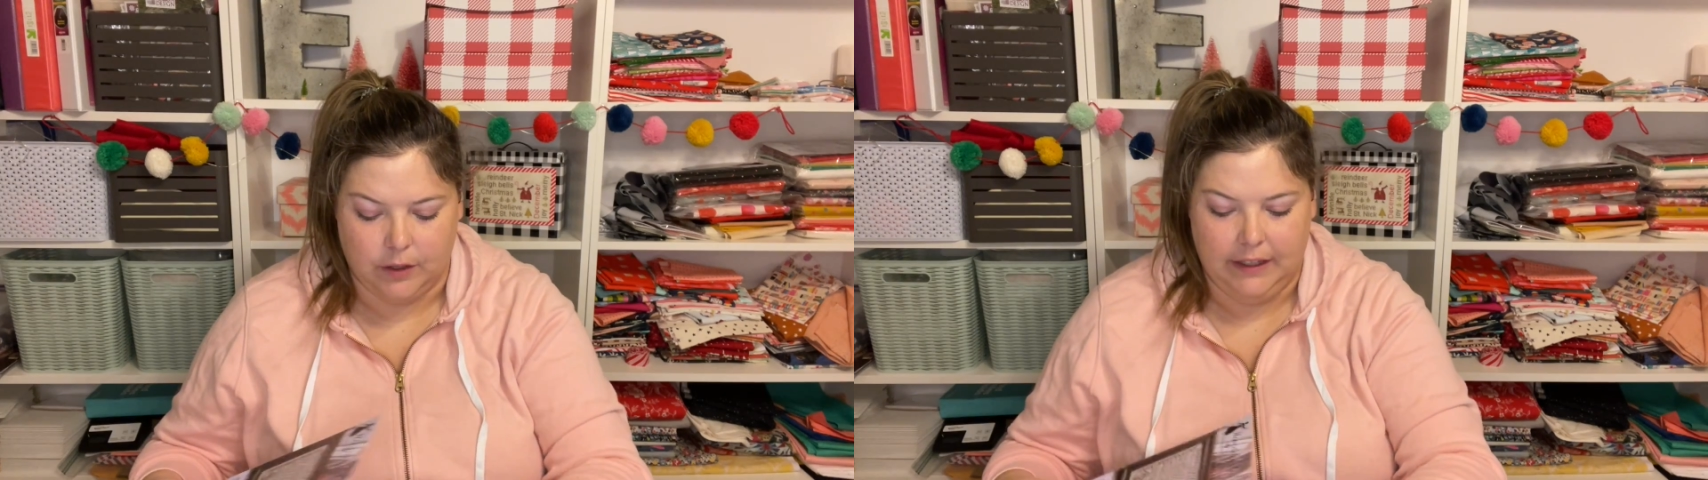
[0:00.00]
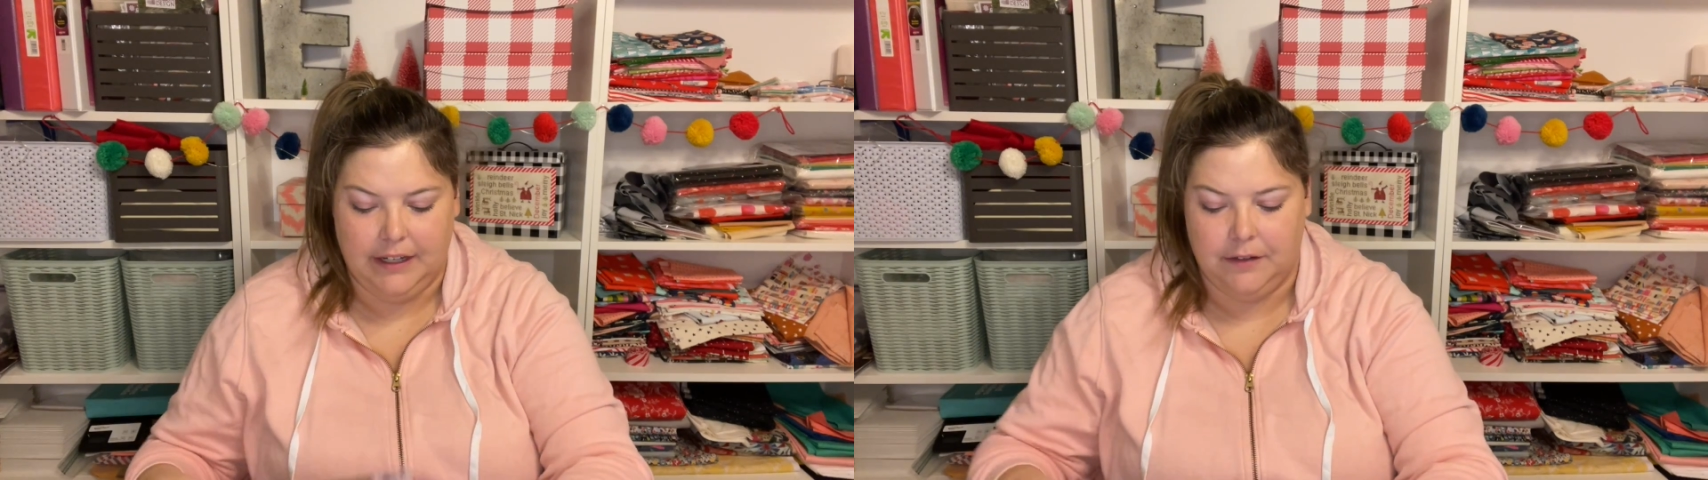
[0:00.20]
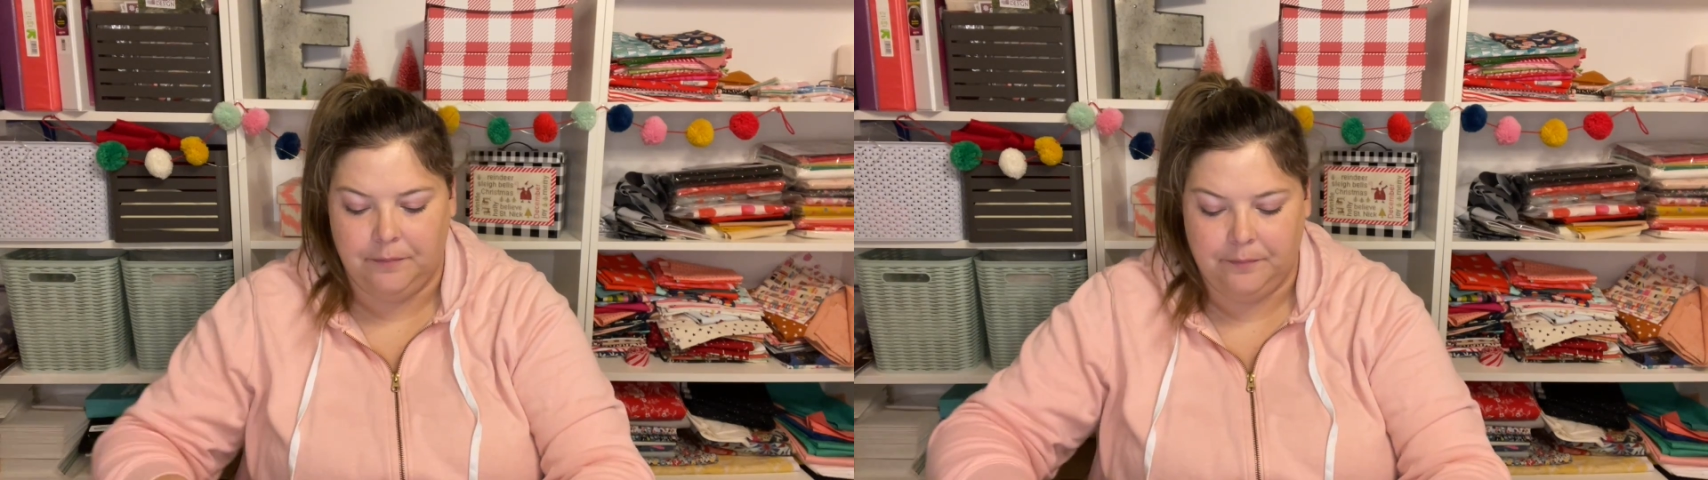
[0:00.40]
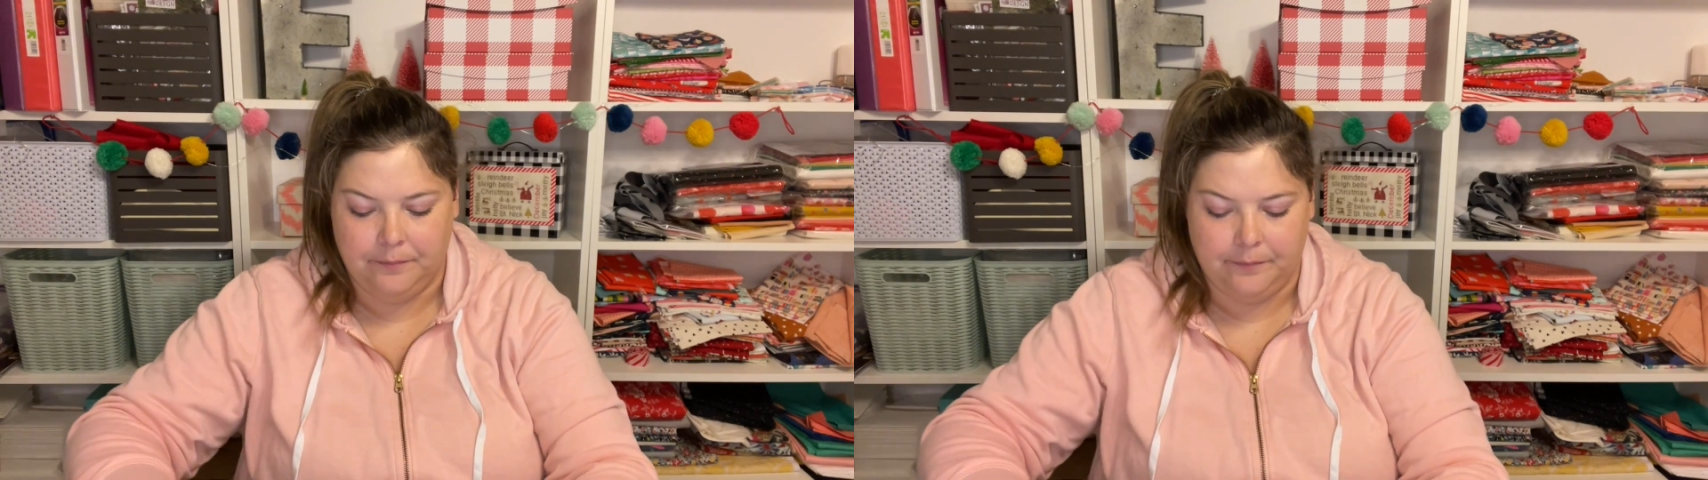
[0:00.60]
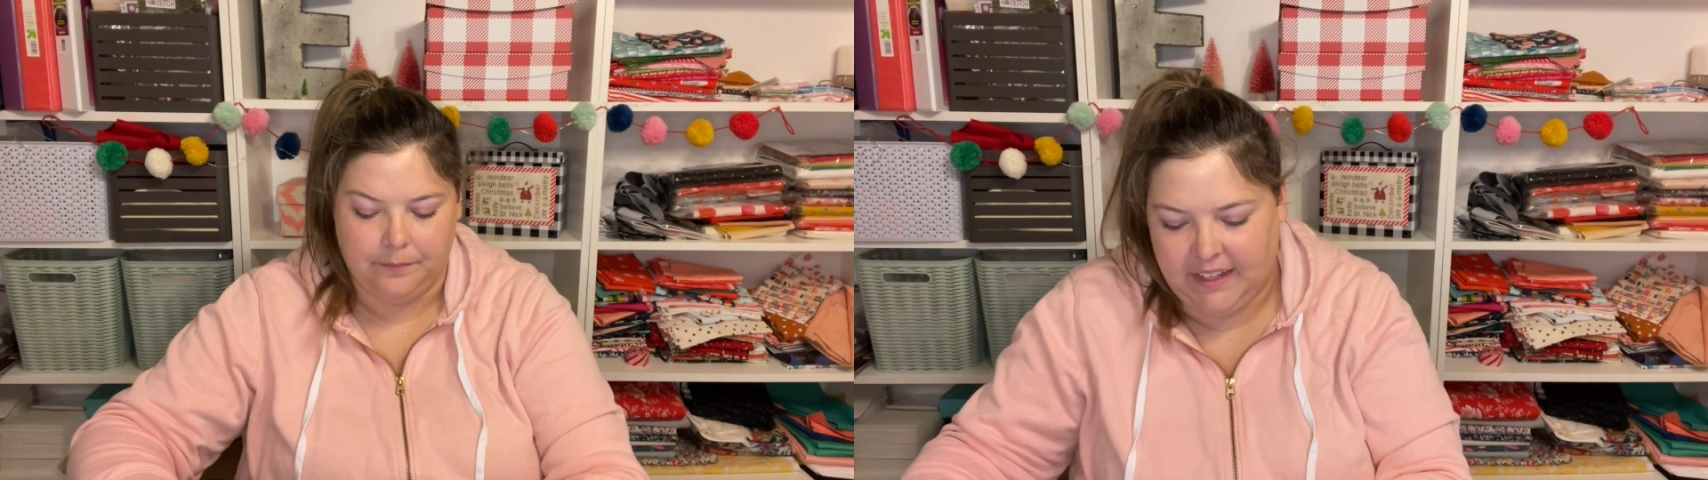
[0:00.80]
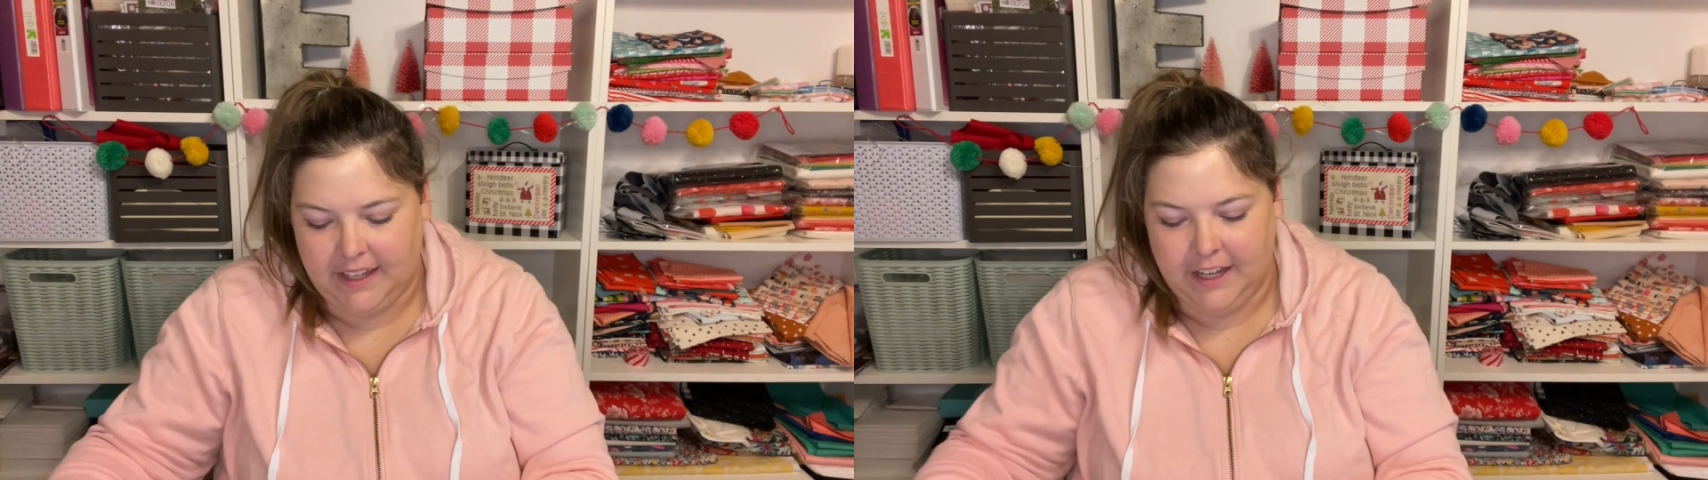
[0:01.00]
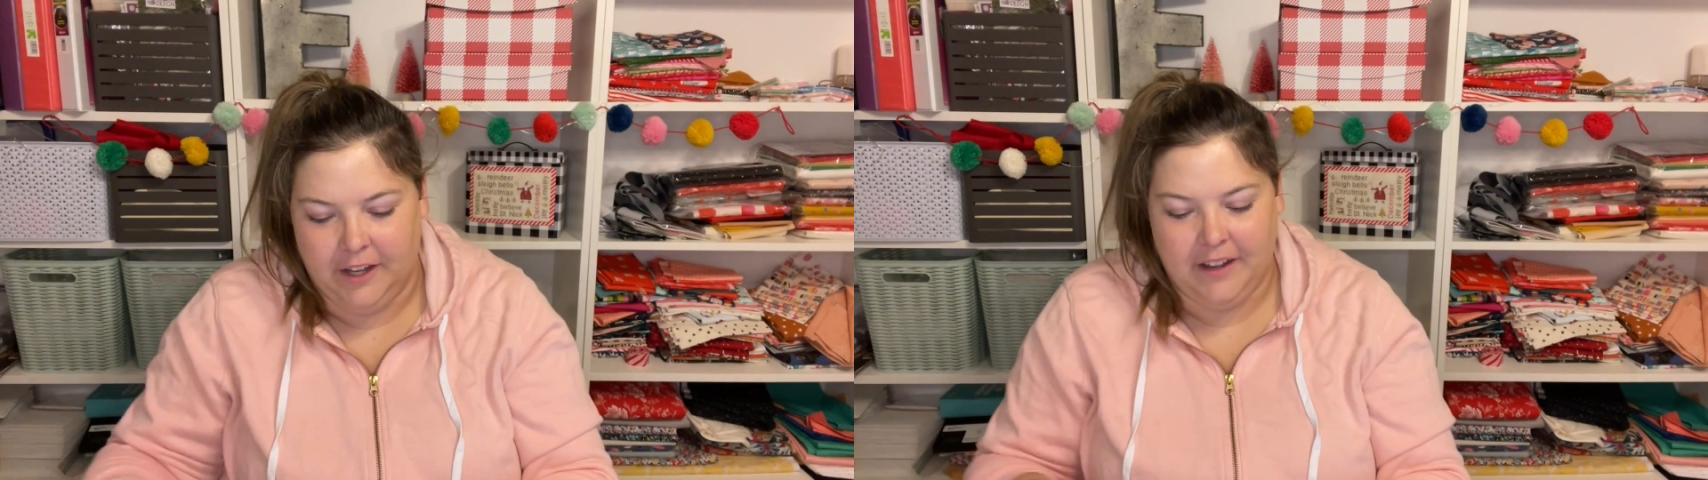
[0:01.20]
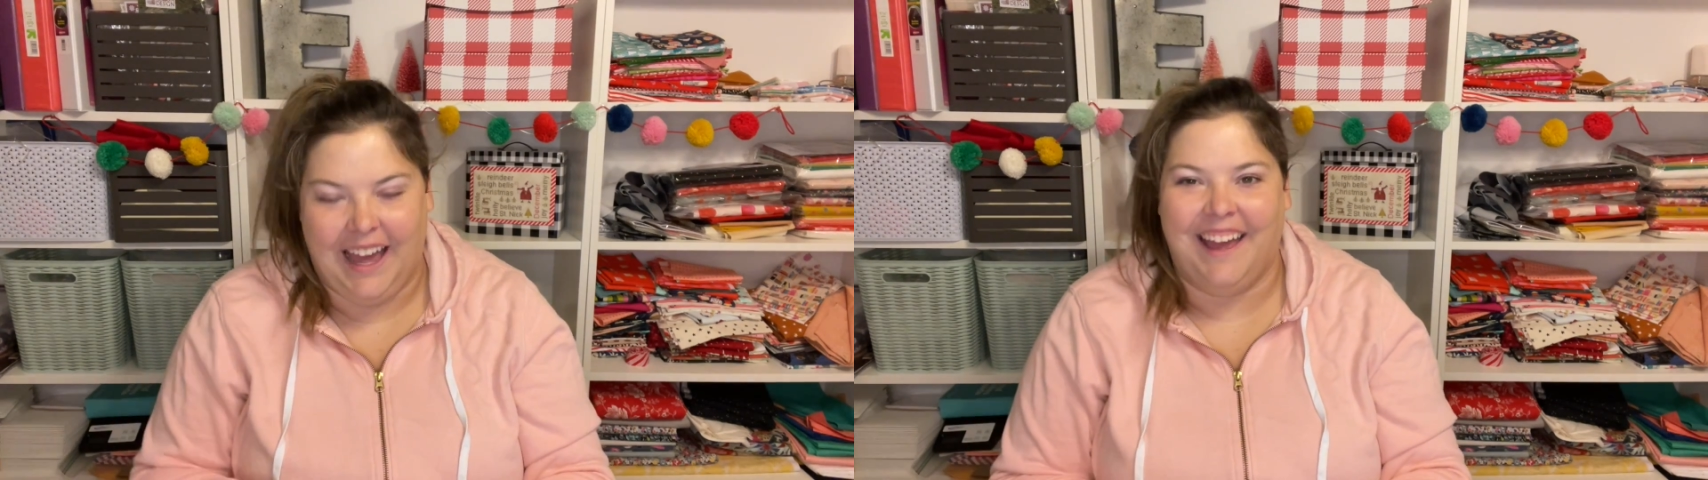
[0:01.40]
linen.
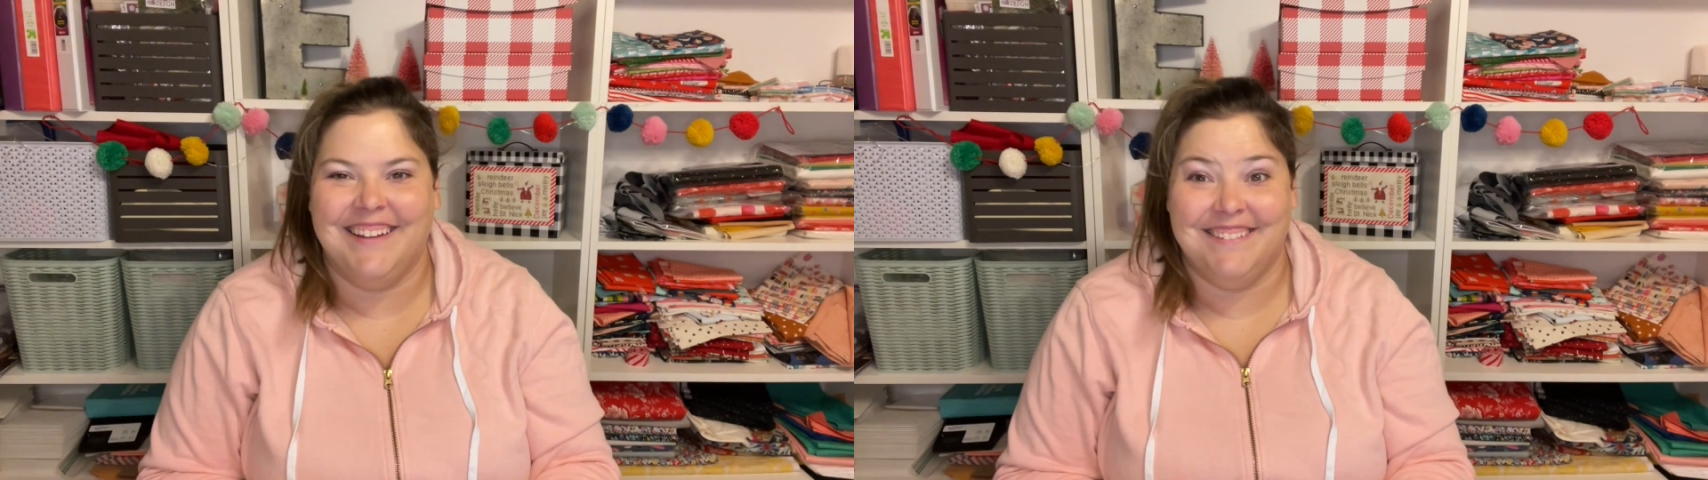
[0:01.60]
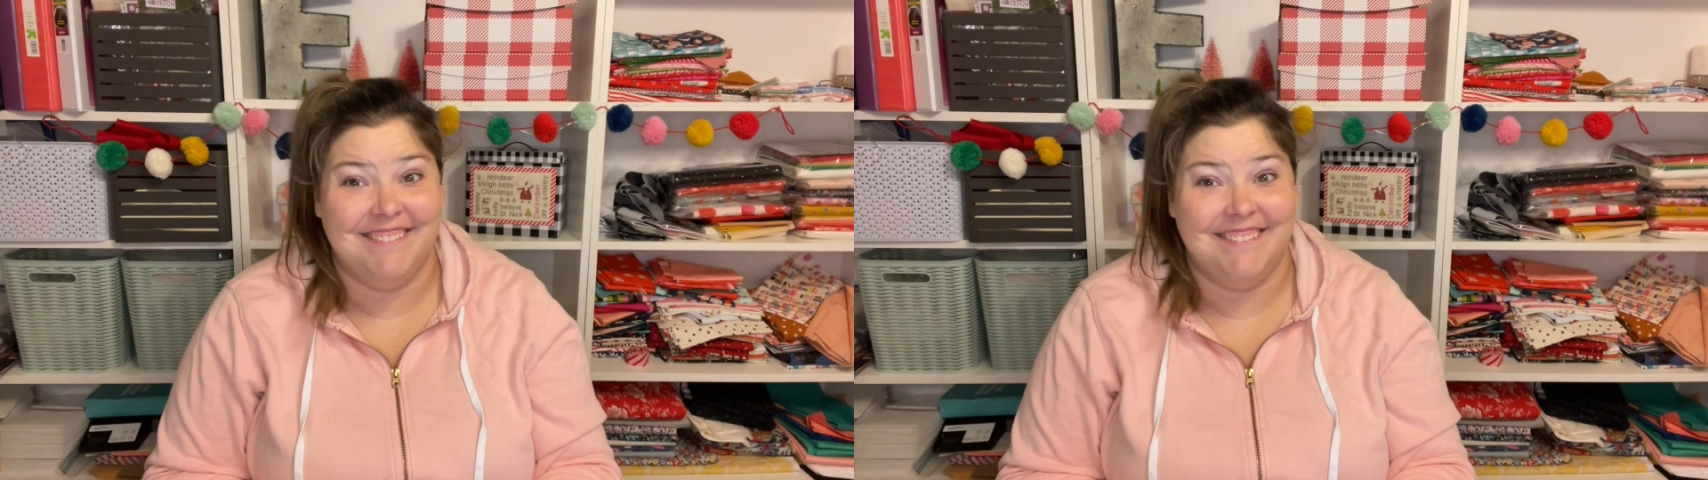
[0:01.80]
Okay.